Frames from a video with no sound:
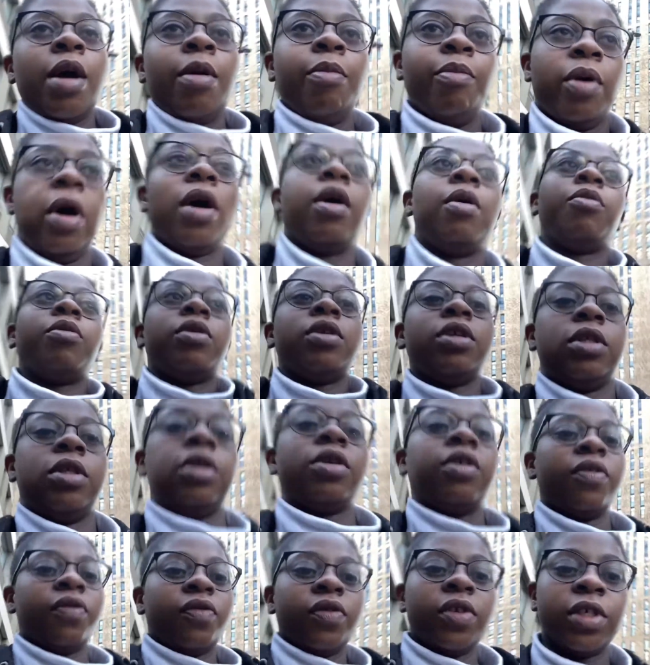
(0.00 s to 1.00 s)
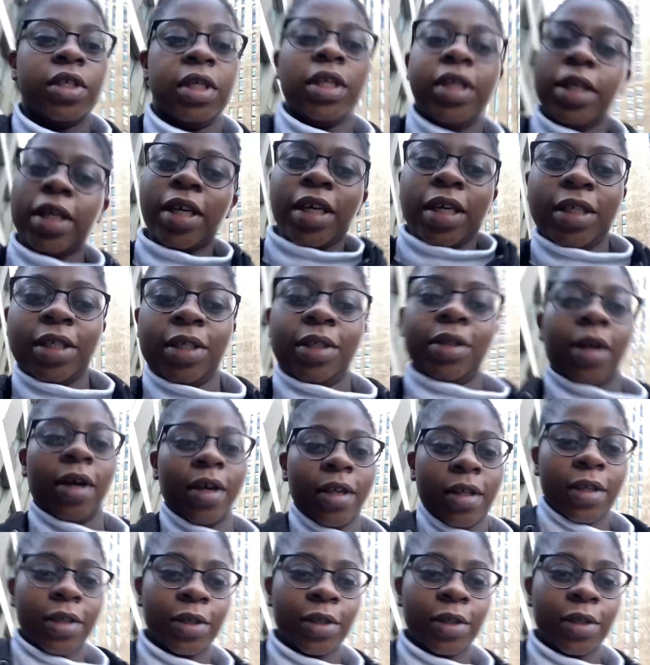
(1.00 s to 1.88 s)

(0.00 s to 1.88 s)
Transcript: but I wanted to officially kickstart